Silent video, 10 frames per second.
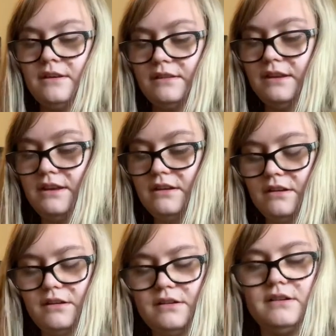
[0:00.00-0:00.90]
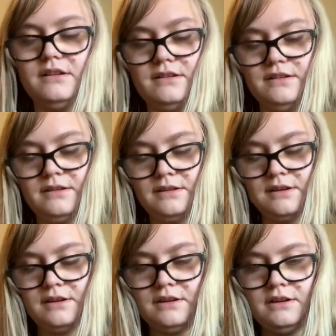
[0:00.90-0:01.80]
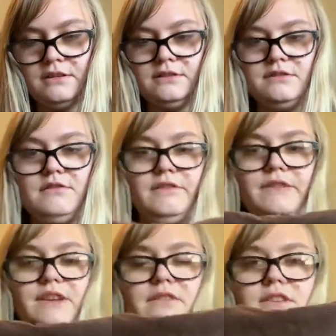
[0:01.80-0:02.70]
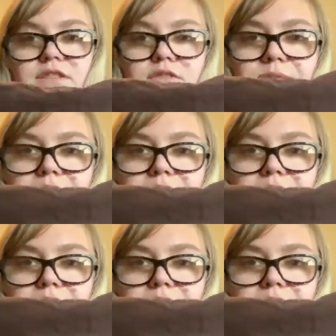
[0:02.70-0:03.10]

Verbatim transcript: the gear so I figured this would be